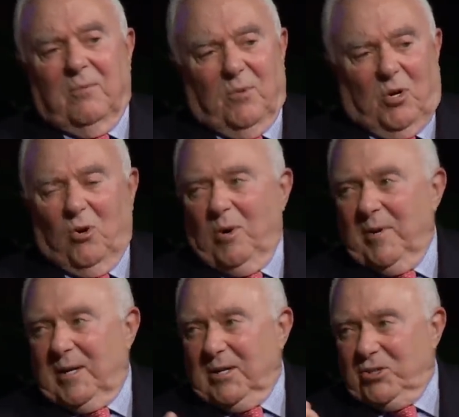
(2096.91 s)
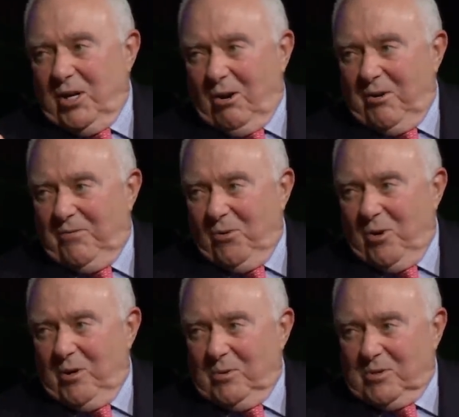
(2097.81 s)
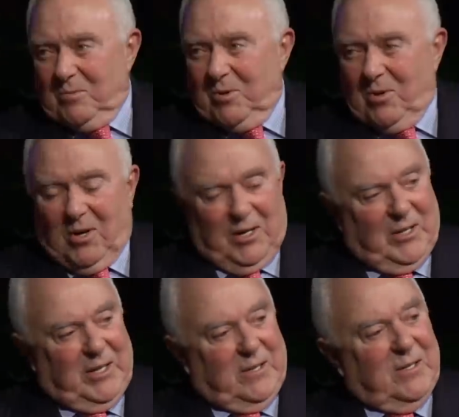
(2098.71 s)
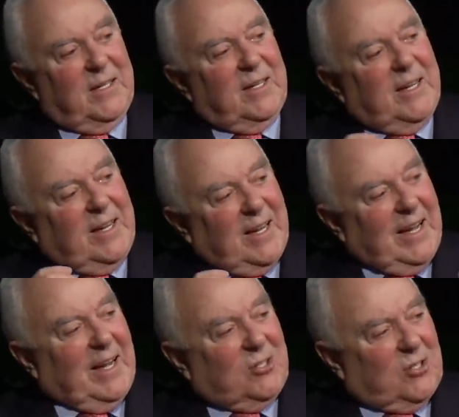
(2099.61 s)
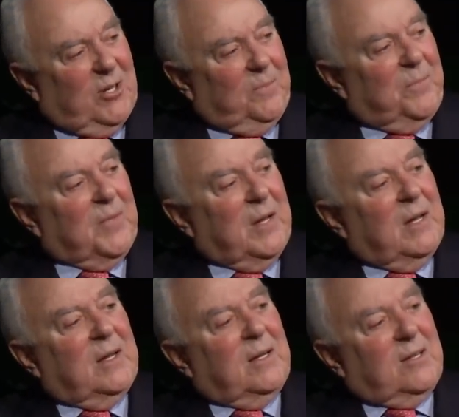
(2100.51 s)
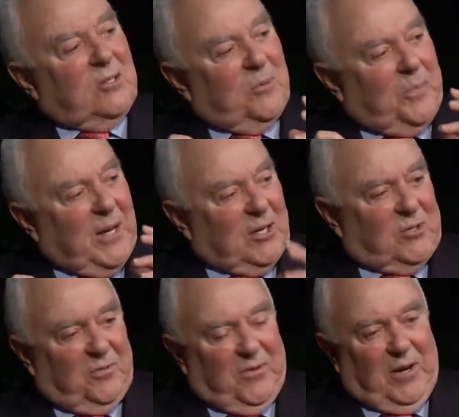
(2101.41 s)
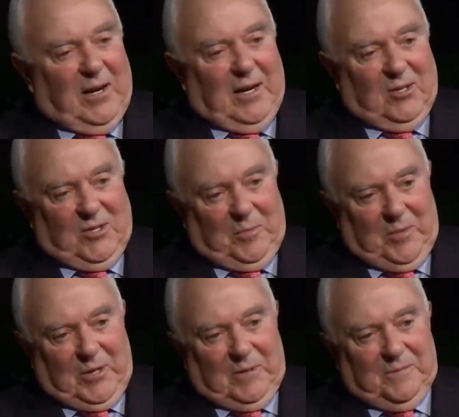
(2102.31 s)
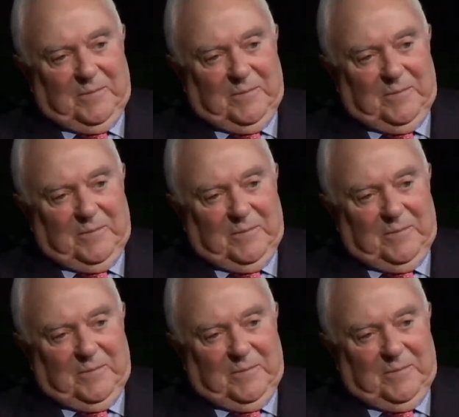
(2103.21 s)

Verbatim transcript: McCormack, and Jerry Ford, who was the minority leader, asks them to pass the Fair Housing Bill.